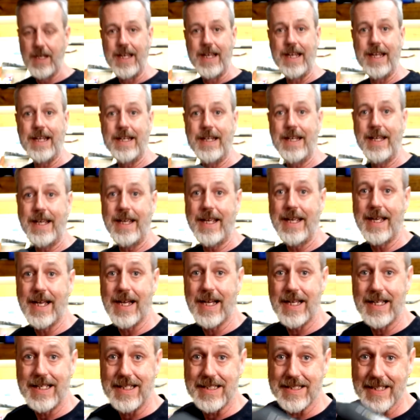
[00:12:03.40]
in
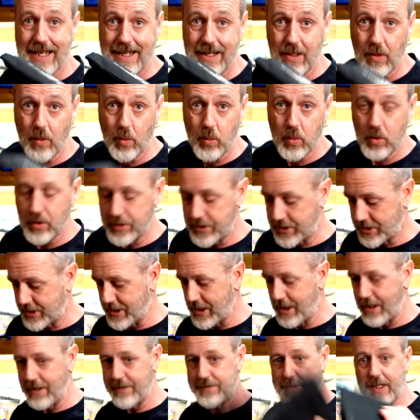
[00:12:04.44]
here is a wood stove,